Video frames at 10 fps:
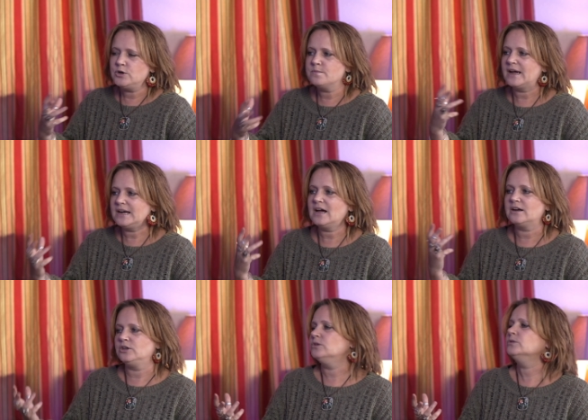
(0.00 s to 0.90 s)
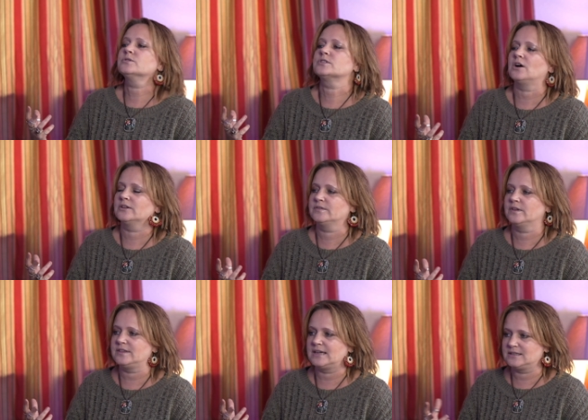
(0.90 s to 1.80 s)
you might not use all of
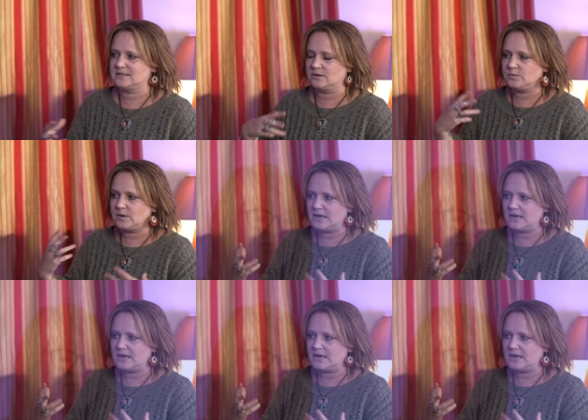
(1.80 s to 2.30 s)
the things that